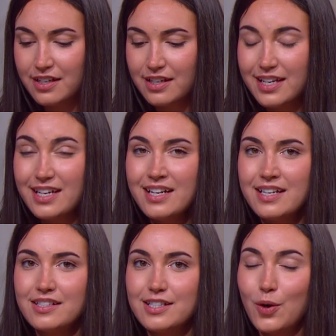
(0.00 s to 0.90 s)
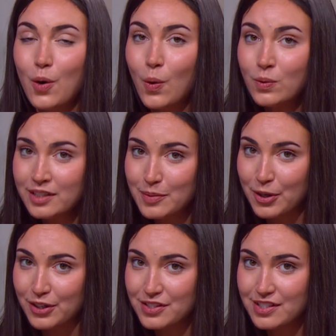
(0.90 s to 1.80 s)
He is the only
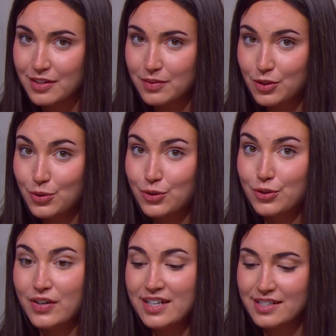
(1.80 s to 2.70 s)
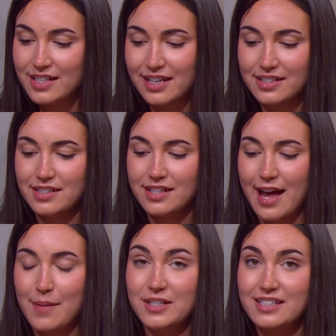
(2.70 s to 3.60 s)
person who criticizes
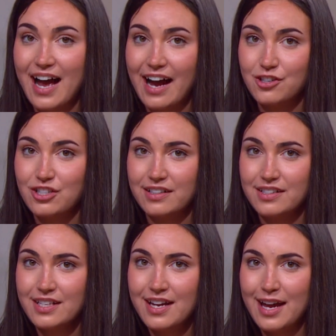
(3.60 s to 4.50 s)
Emma's actions